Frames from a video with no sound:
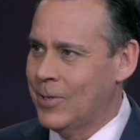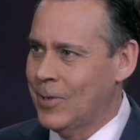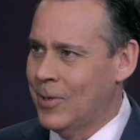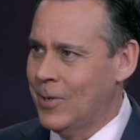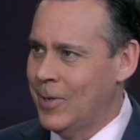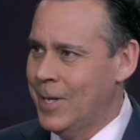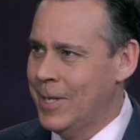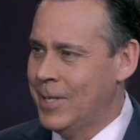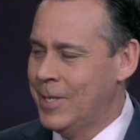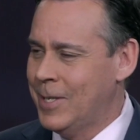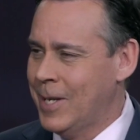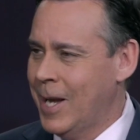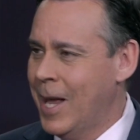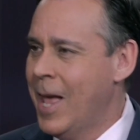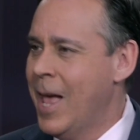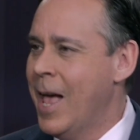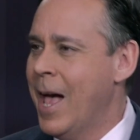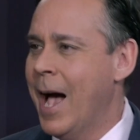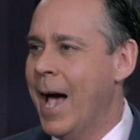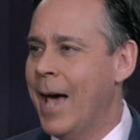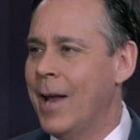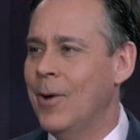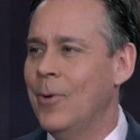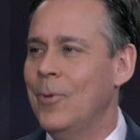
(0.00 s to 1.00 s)
So let's,
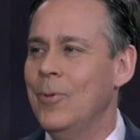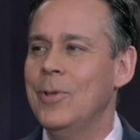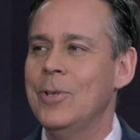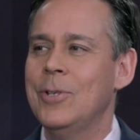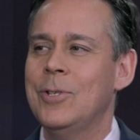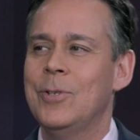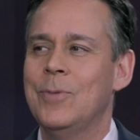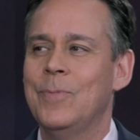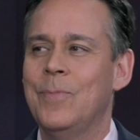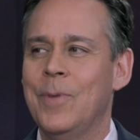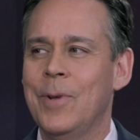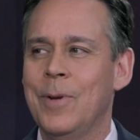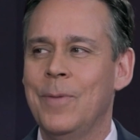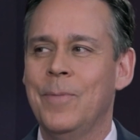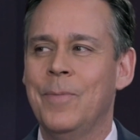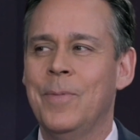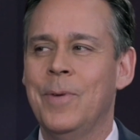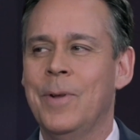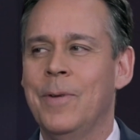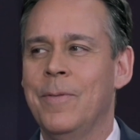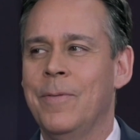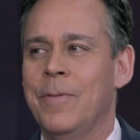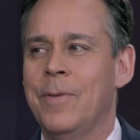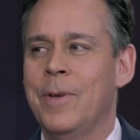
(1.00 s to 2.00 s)
I know this has been a
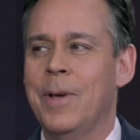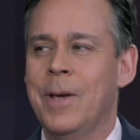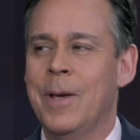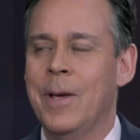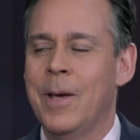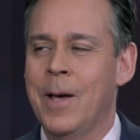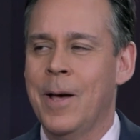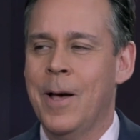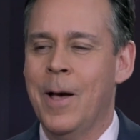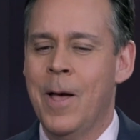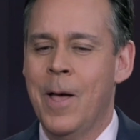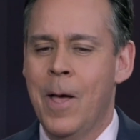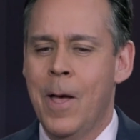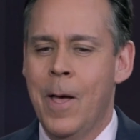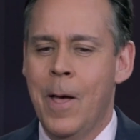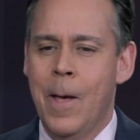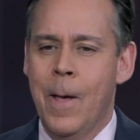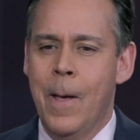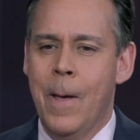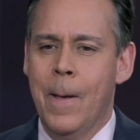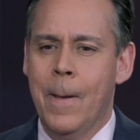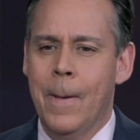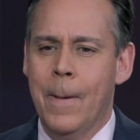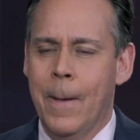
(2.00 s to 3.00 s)
bit of a, uh,
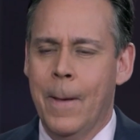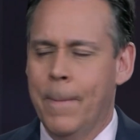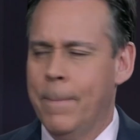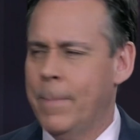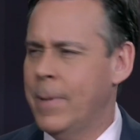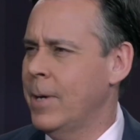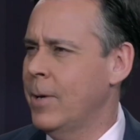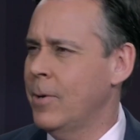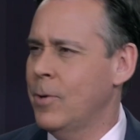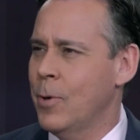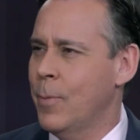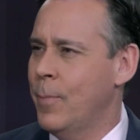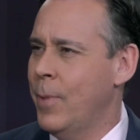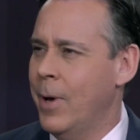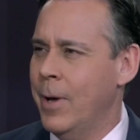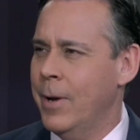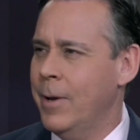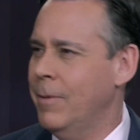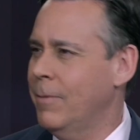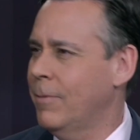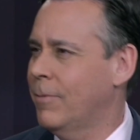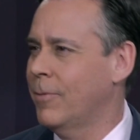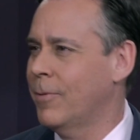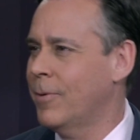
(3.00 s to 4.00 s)
bee in your
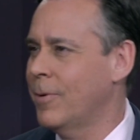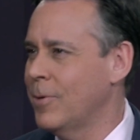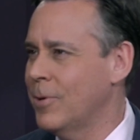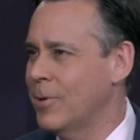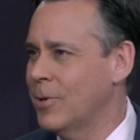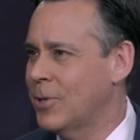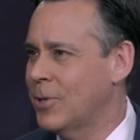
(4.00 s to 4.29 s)
bonnet, thorn in your